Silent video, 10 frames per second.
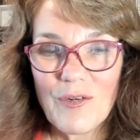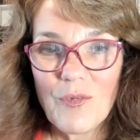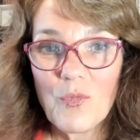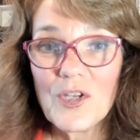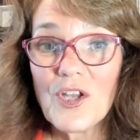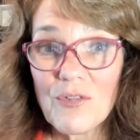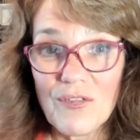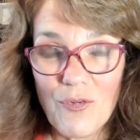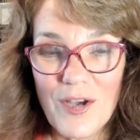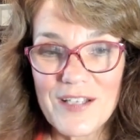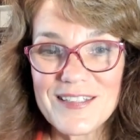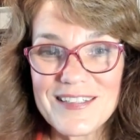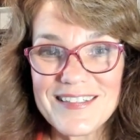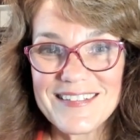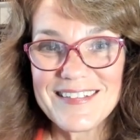we know the
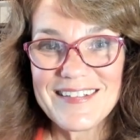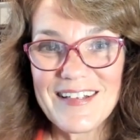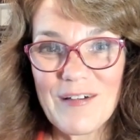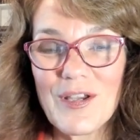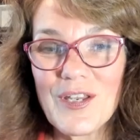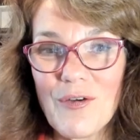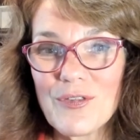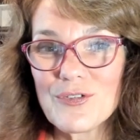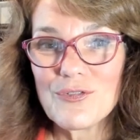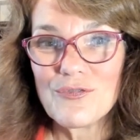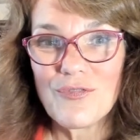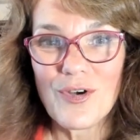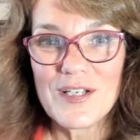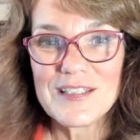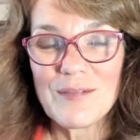voice we know the true
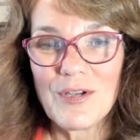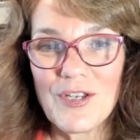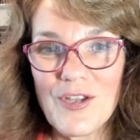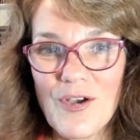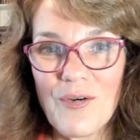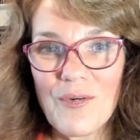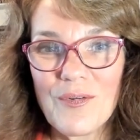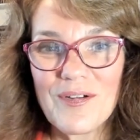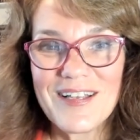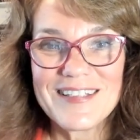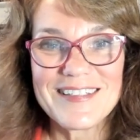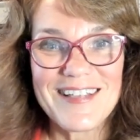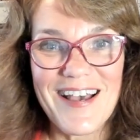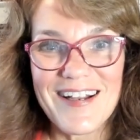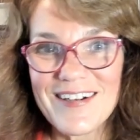voice and we know it's
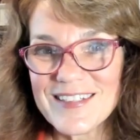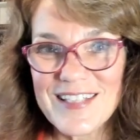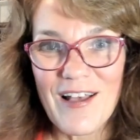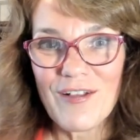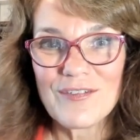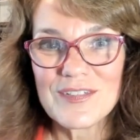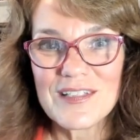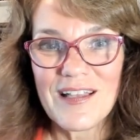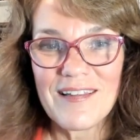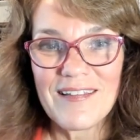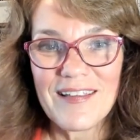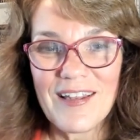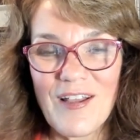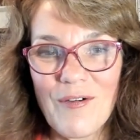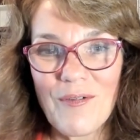not ourselves and, you
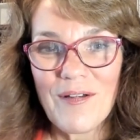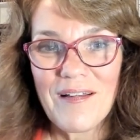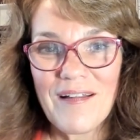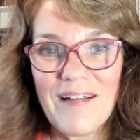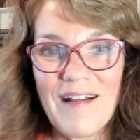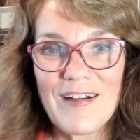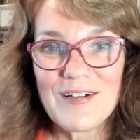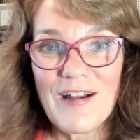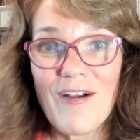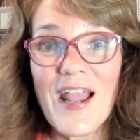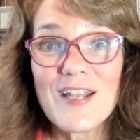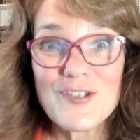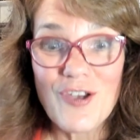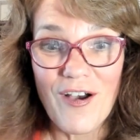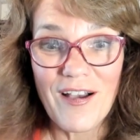know, our, our head
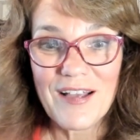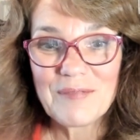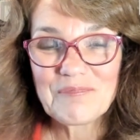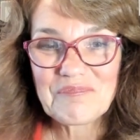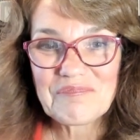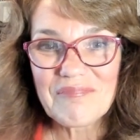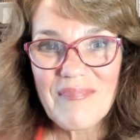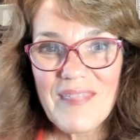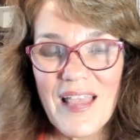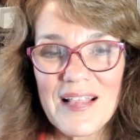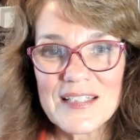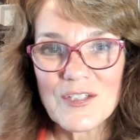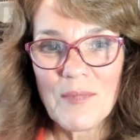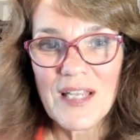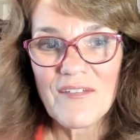talk that so
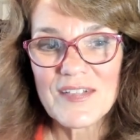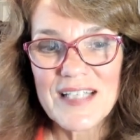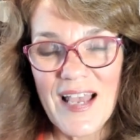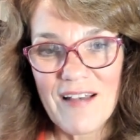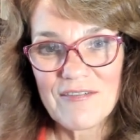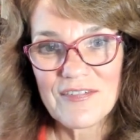many of us have.